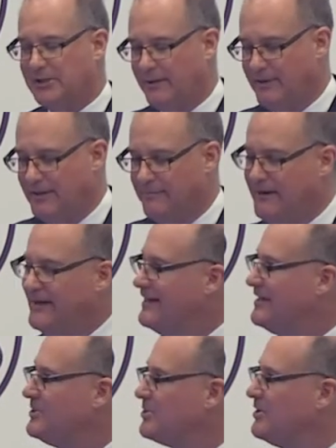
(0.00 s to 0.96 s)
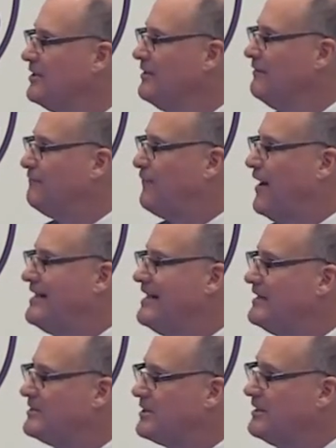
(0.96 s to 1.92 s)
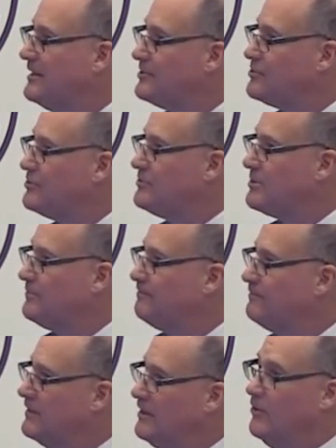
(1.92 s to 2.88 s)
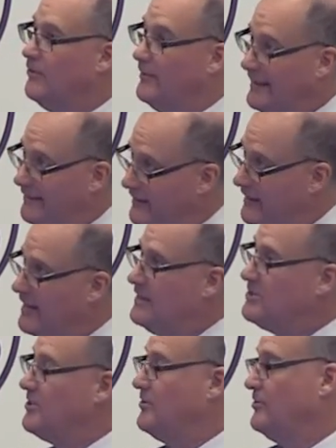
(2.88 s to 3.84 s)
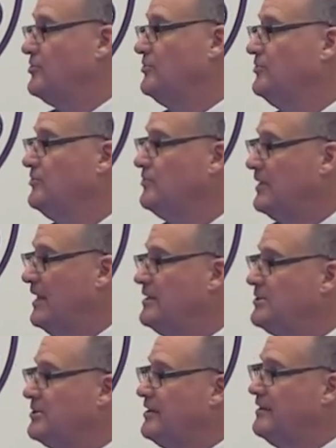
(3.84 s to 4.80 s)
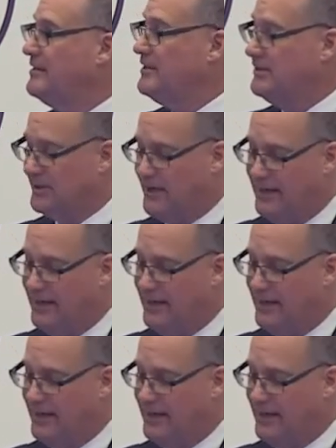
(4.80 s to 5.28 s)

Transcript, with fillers: some of the biggies. Financing issues. You know, in the case of the two case studies